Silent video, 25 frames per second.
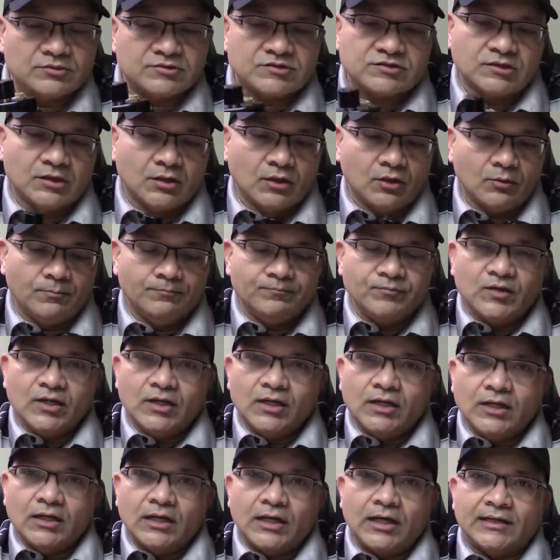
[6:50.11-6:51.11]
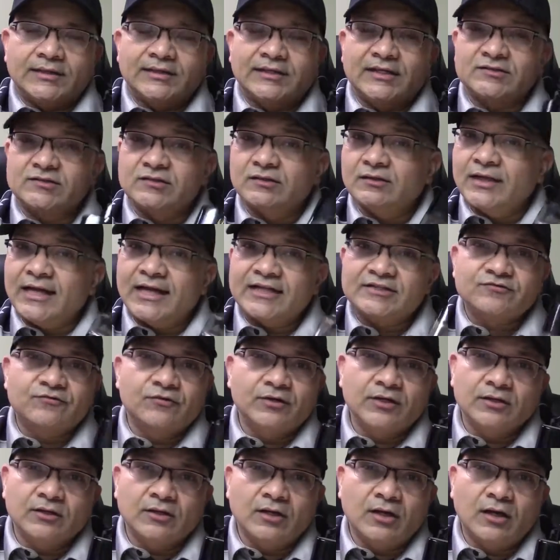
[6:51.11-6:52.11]
So. It doesn't last
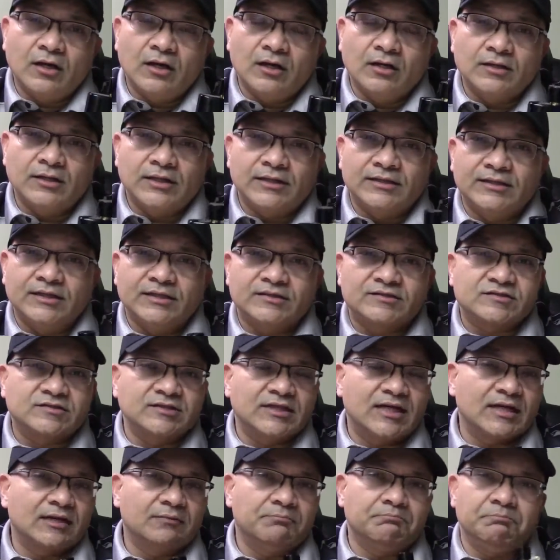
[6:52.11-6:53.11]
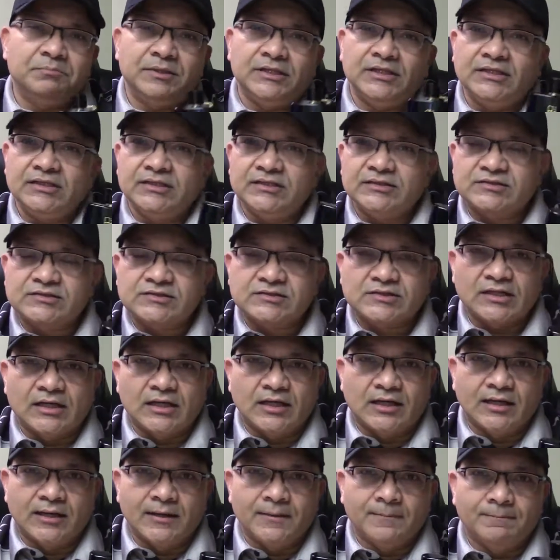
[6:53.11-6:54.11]
very long. It's not a beast,
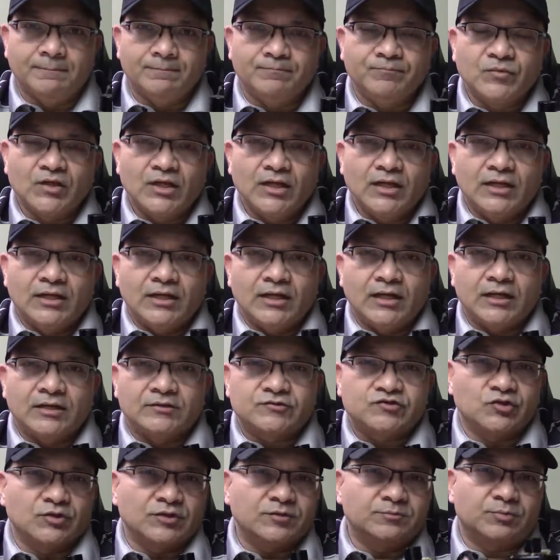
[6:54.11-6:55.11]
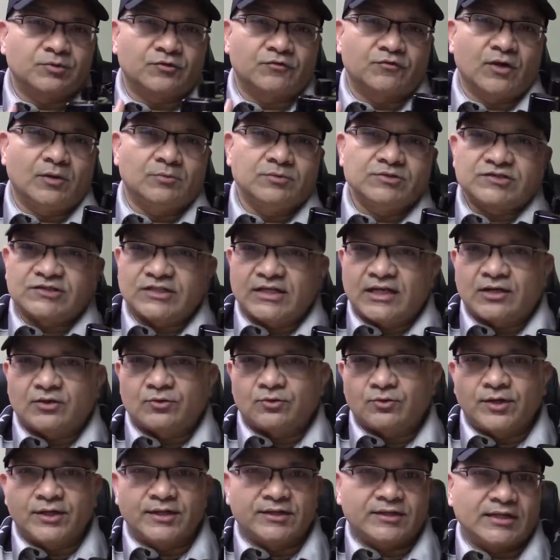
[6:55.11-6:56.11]
so in performance
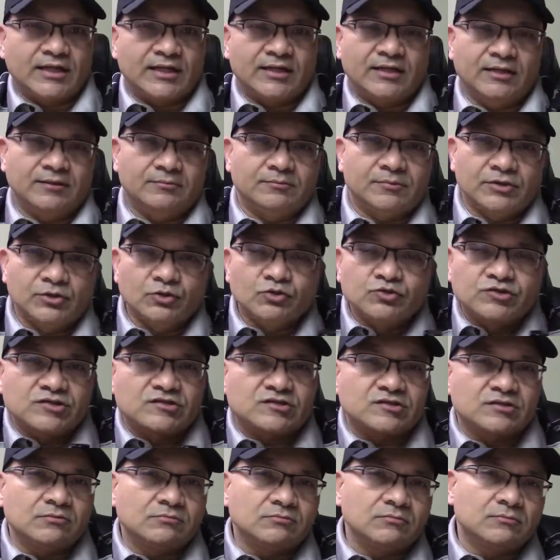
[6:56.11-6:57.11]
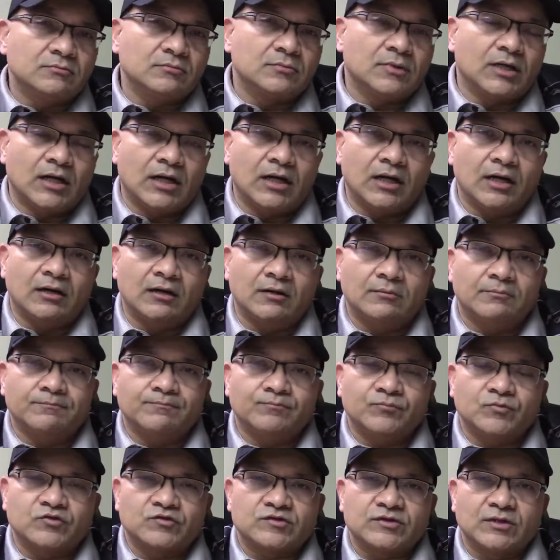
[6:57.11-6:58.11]
category it kind of loses some
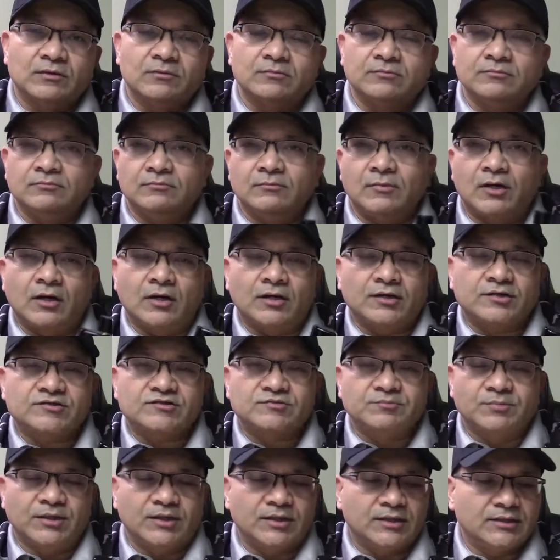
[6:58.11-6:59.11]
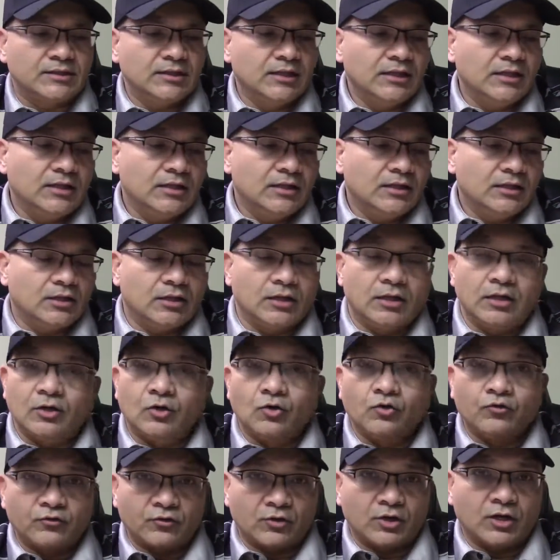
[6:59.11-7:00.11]
marks, but
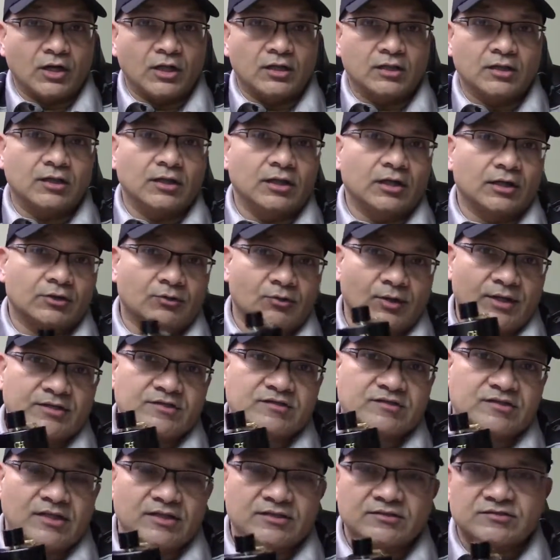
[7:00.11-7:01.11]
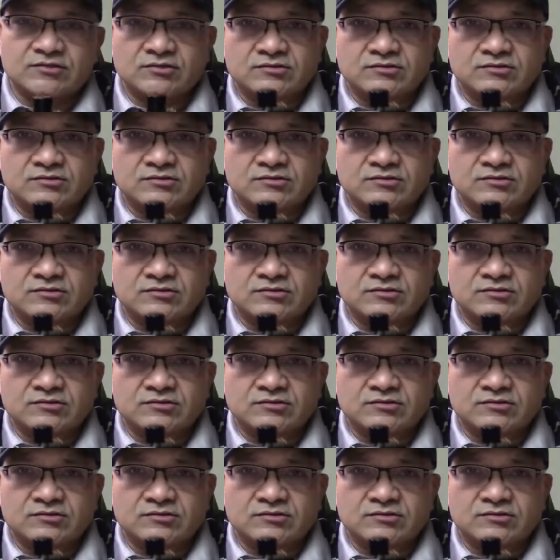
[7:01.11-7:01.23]
overall a great sense.